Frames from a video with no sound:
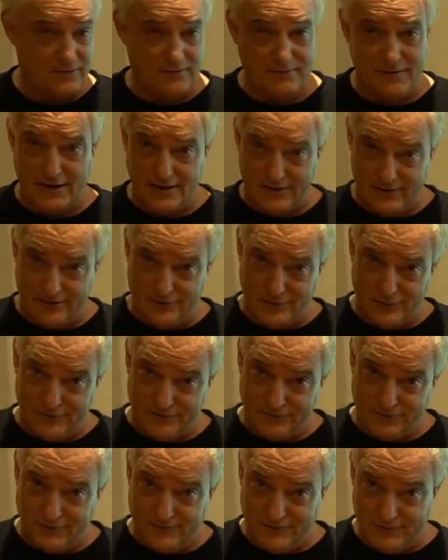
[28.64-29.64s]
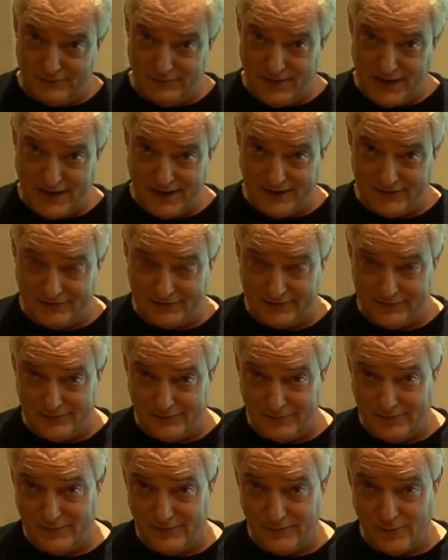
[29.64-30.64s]
of my heroes over the past
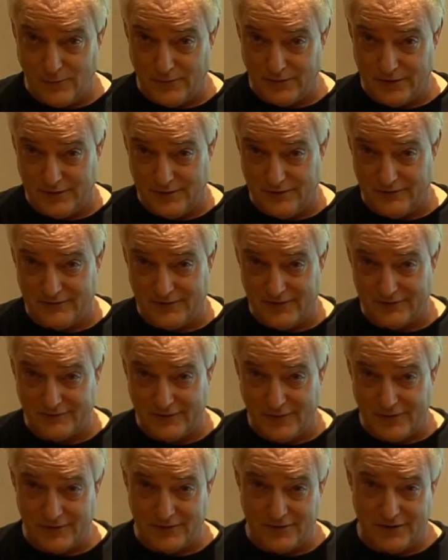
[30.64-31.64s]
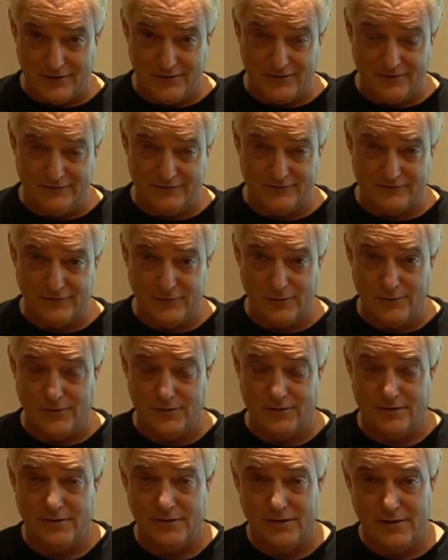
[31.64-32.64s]
3 or 4 years. That's Darius
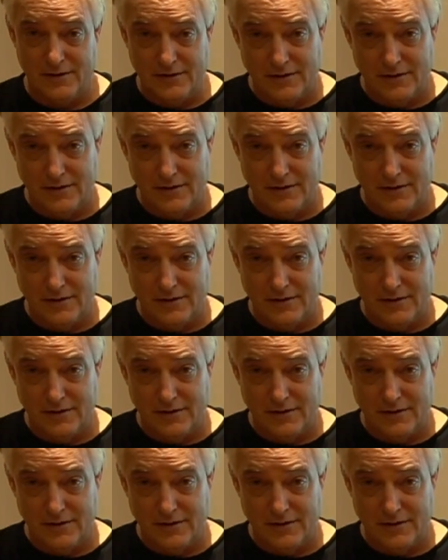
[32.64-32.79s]
Stewart.